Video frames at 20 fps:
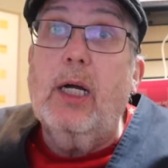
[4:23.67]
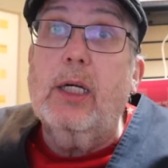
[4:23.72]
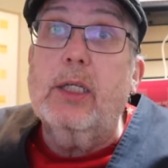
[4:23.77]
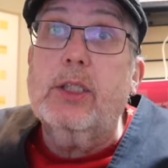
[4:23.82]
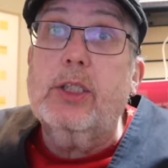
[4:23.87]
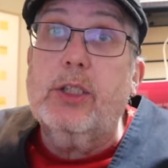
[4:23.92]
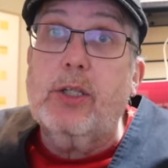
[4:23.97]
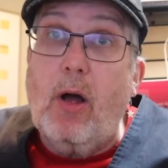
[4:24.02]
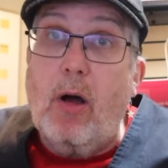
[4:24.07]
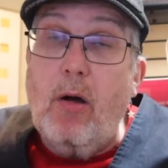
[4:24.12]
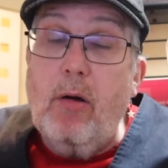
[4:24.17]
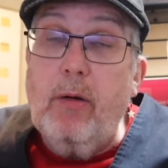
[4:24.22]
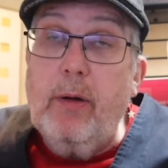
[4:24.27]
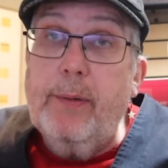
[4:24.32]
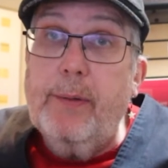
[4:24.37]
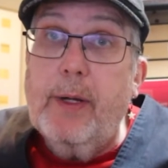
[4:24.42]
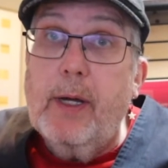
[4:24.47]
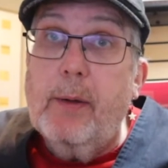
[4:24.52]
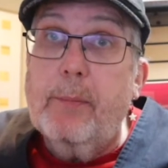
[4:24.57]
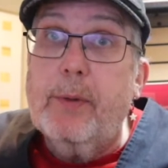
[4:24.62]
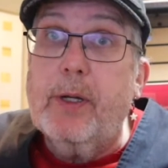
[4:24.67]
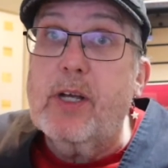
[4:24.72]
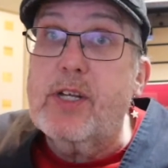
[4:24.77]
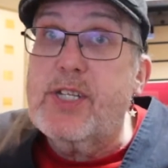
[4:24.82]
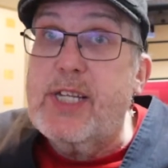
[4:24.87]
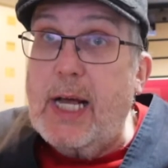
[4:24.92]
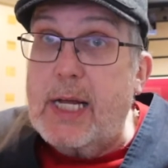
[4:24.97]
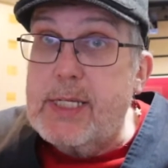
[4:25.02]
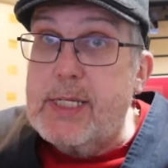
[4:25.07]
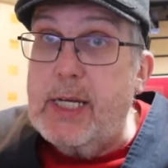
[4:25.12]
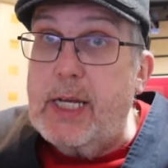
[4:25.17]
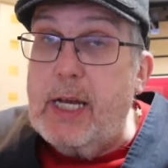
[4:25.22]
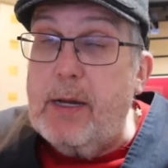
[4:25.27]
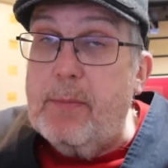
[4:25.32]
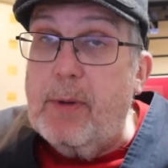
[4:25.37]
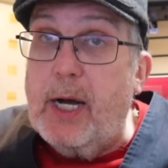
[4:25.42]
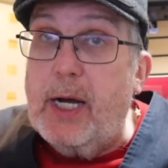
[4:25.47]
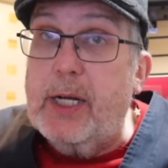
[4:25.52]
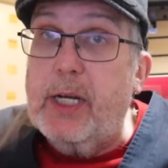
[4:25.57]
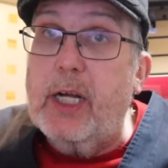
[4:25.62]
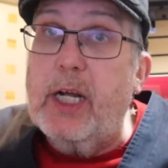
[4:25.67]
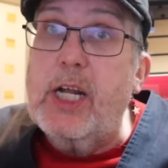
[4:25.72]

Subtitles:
song, because that's in E minor.